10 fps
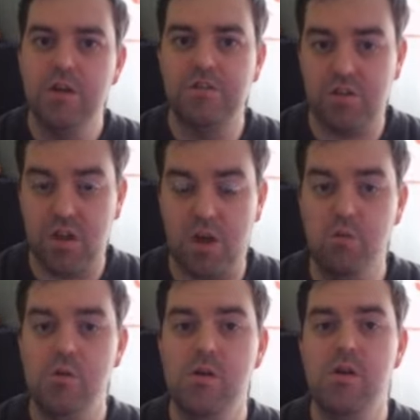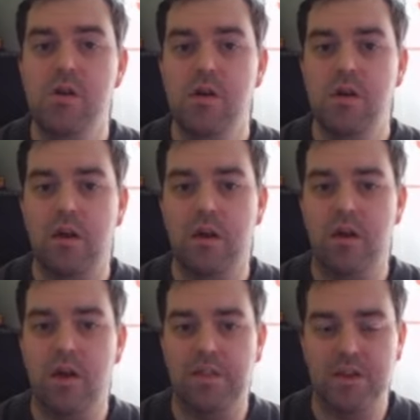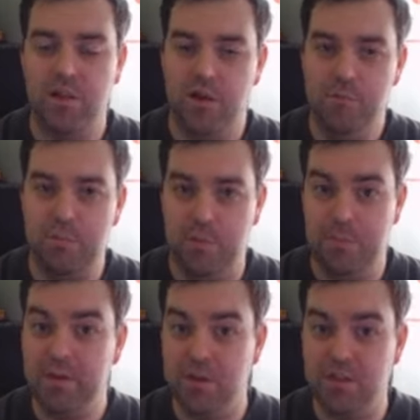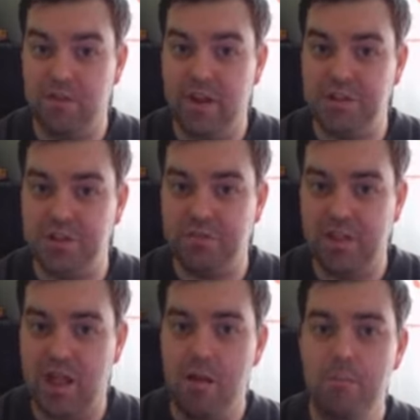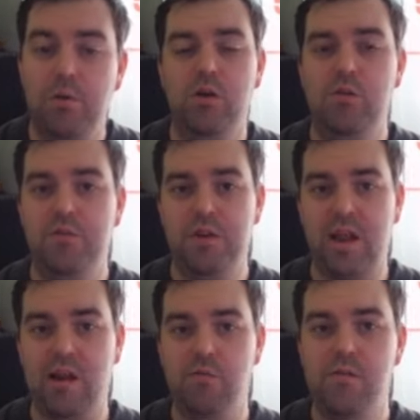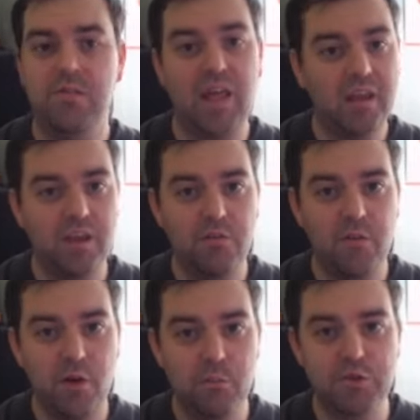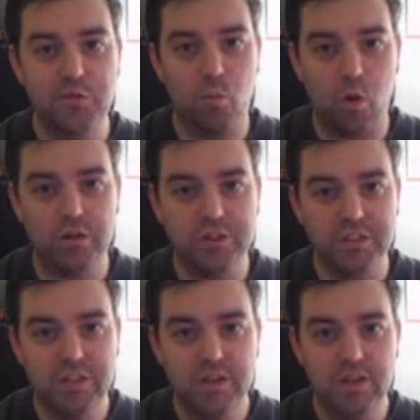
So I think a lot of people are building up their energy for that. But for now, thank you very much for watching.